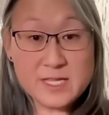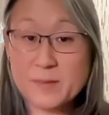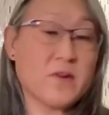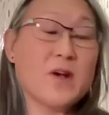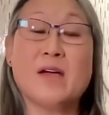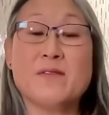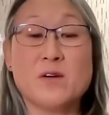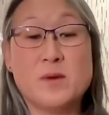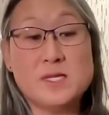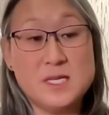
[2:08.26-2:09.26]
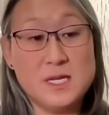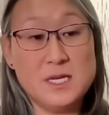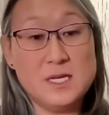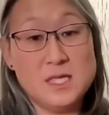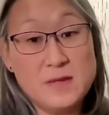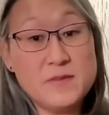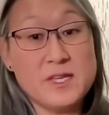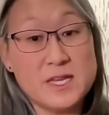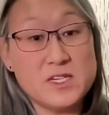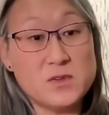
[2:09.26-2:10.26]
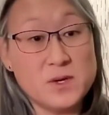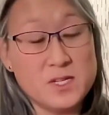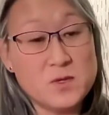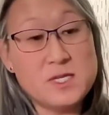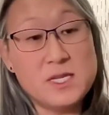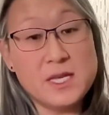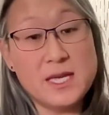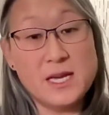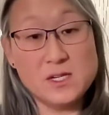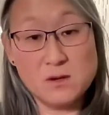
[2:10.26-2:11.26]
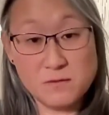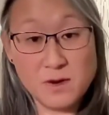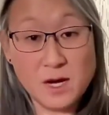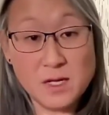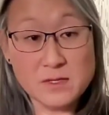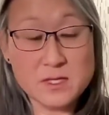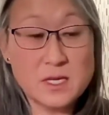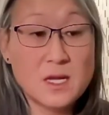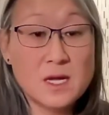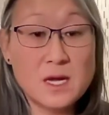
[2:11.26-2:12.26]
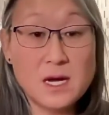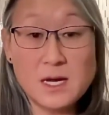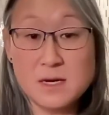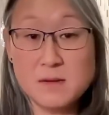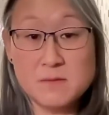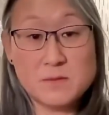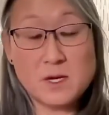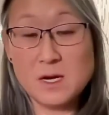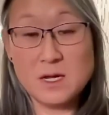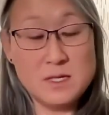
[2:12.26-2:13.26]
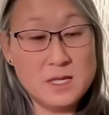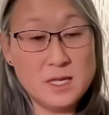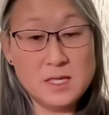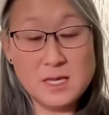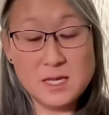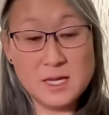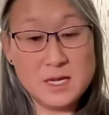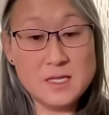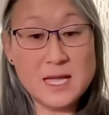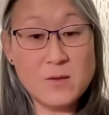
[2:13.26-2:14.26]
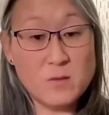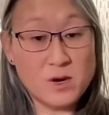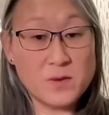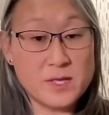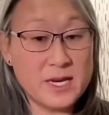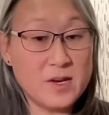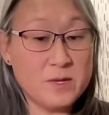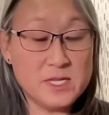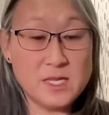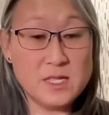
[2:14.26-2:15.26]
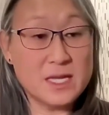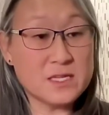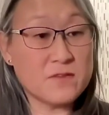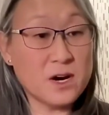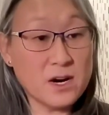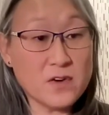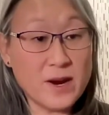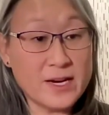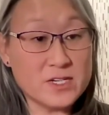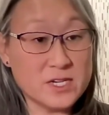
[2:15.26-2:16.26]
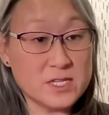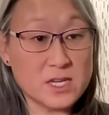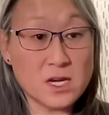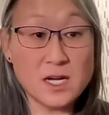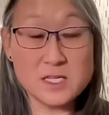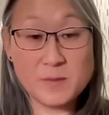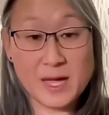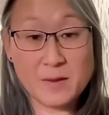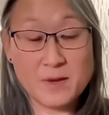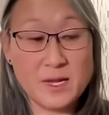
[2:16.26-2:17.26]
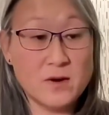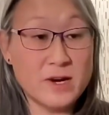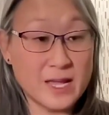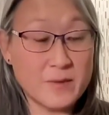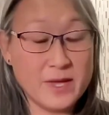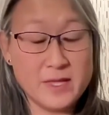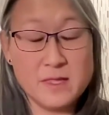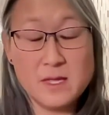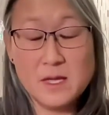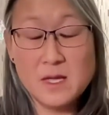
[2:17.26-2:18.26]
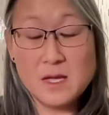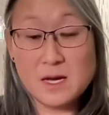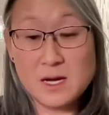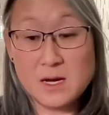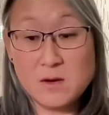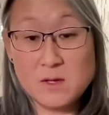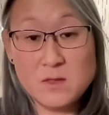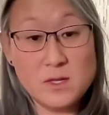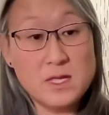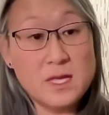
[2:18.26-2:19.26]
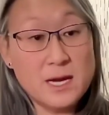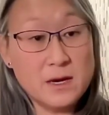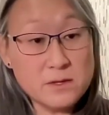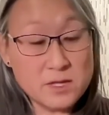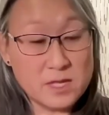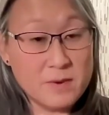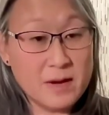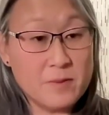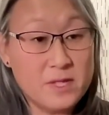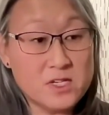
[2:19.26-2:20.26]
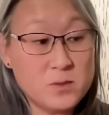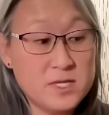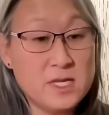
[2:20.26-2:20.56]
demographic, we see lifting injuries. We see occasional falls. In non-work related, we see lots of car crashes that cause back pain or neck pain. In the elderly population, we